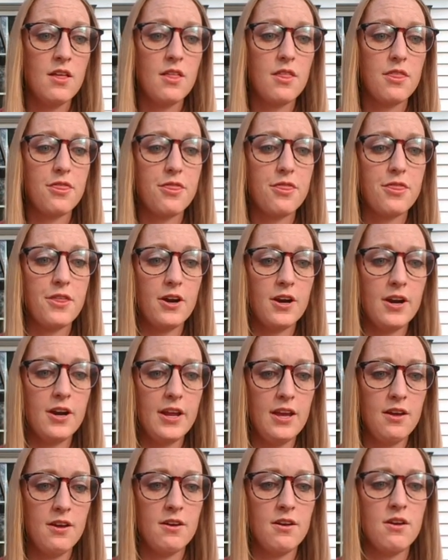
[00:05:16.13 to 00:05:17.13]

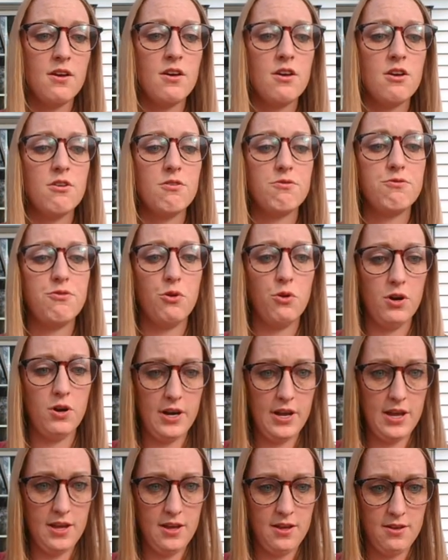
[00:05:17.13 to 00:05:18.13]
30,
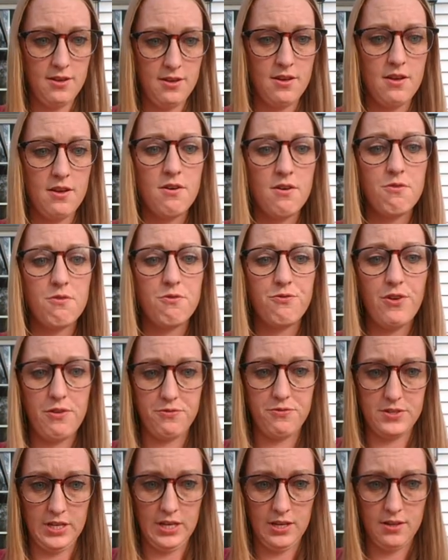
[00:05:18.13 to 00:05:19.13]
40,
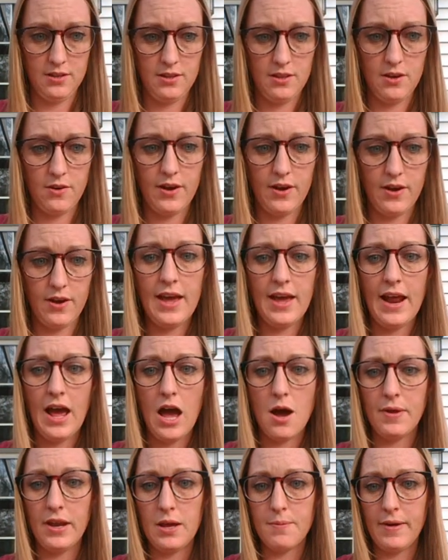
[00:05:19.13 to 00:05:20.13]
50. Okay, and
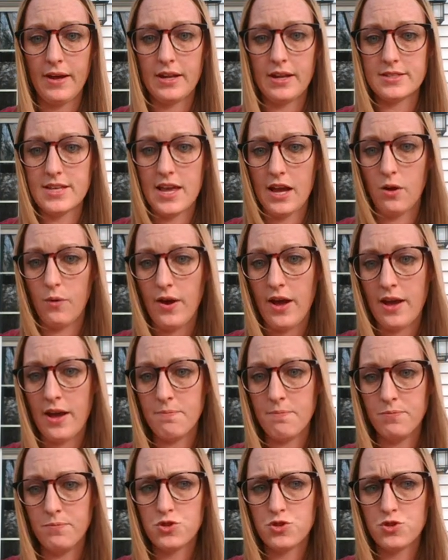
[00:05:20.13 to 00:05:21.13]
how many am I going to take away?
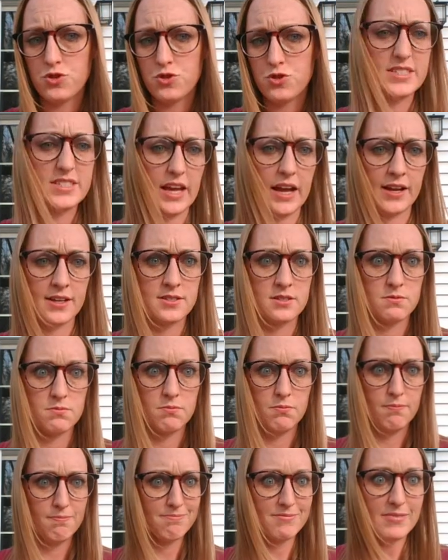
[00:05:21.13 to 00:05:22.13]
20 sticks.
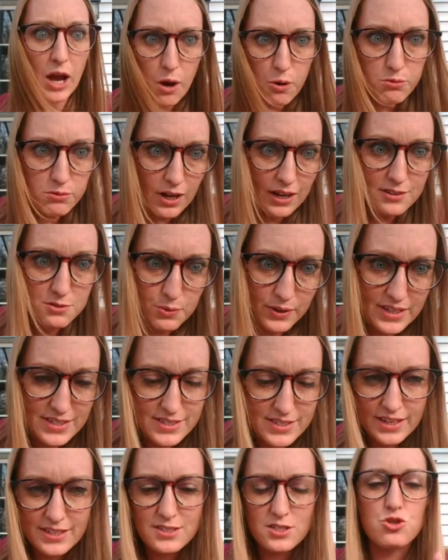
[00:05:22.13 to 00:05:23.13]
No, not
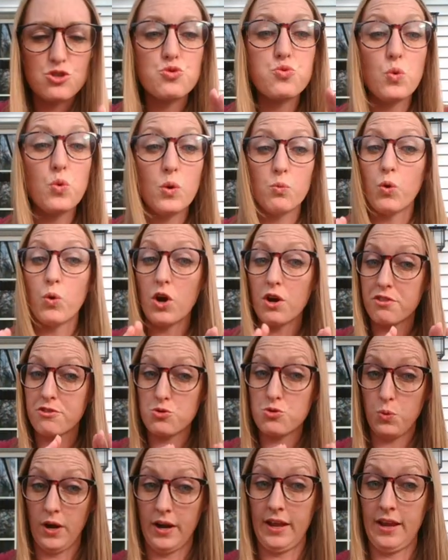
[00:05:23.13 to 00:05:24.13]
26, worth
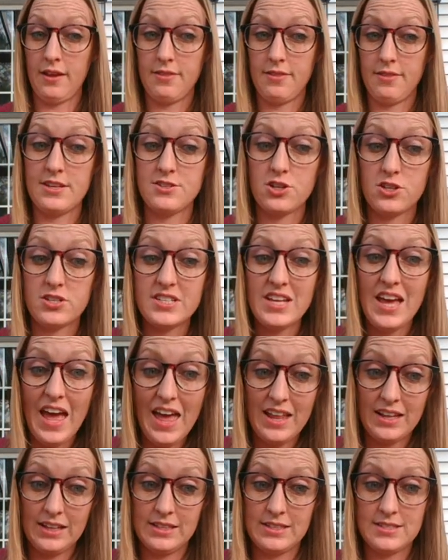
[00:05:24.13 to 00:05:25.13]
20. These are
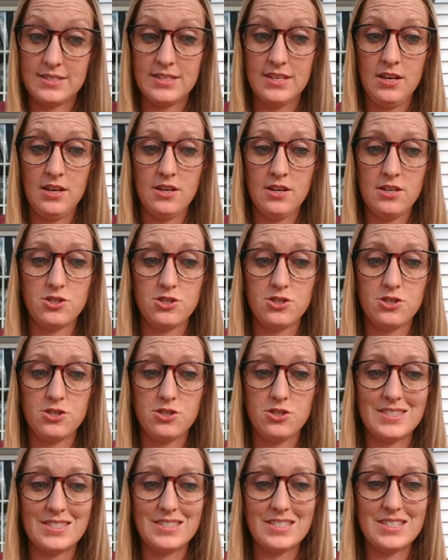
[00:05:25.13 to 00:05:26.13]
10s. So this
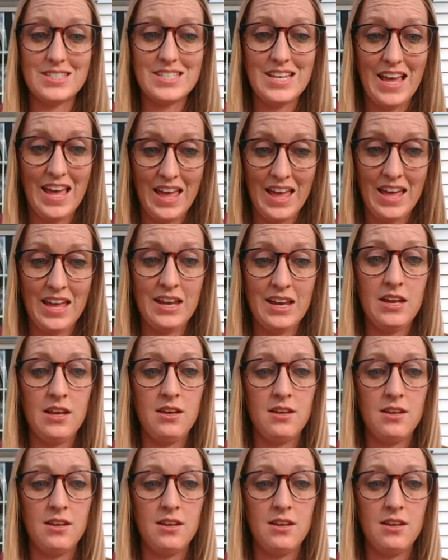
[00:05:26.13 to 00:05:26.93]
is 10,